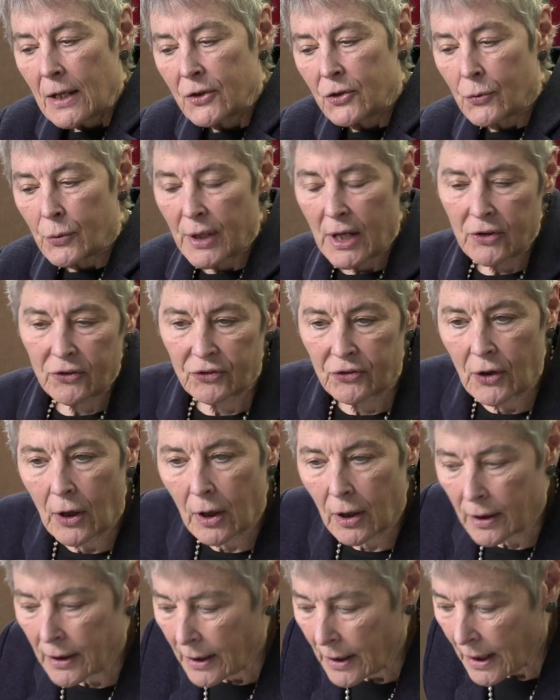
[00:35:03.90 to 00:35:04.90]

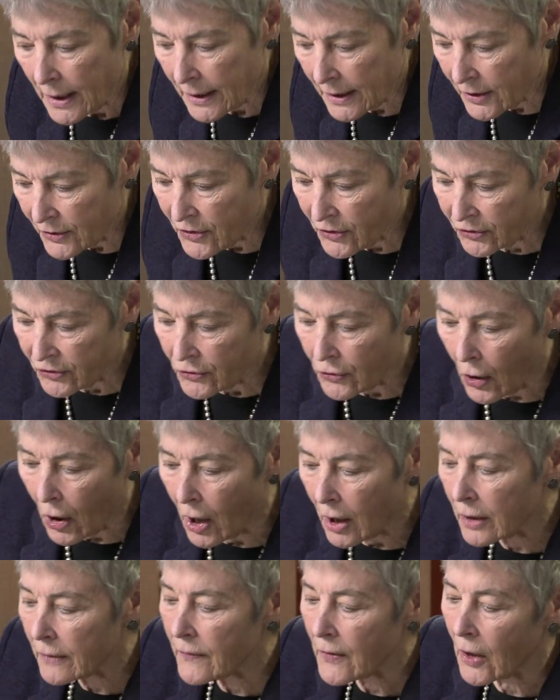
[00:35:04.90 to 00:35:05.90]
UNHCR, in addition to
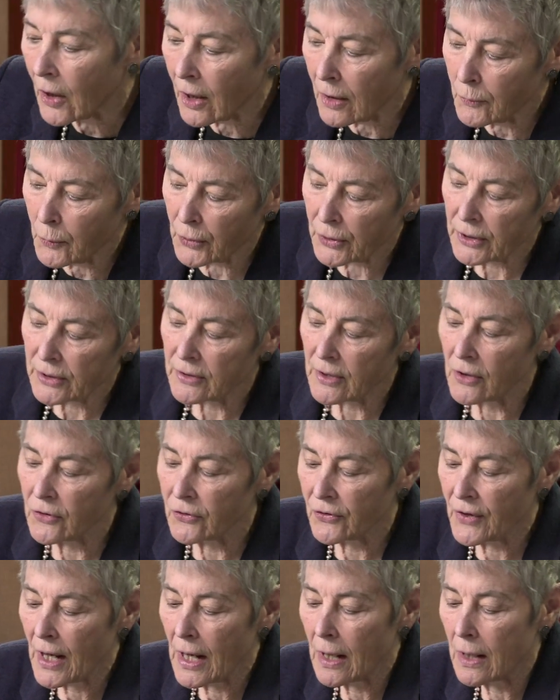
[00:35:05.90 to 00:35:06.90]
all of the hard work it
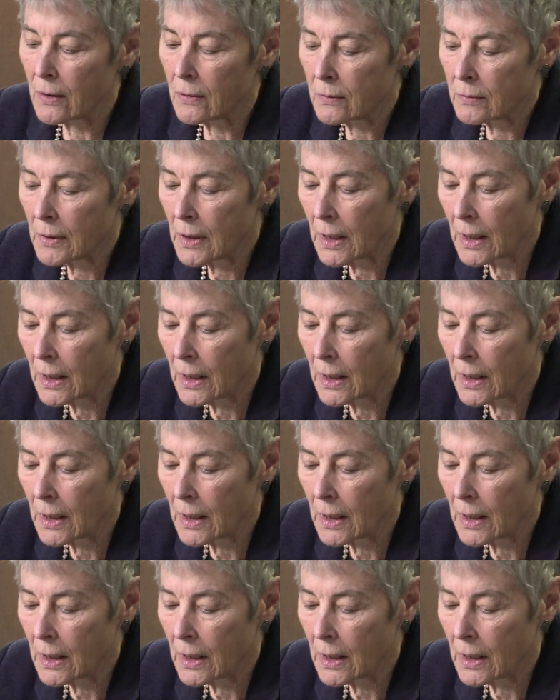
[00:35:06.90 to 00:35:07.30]
does now,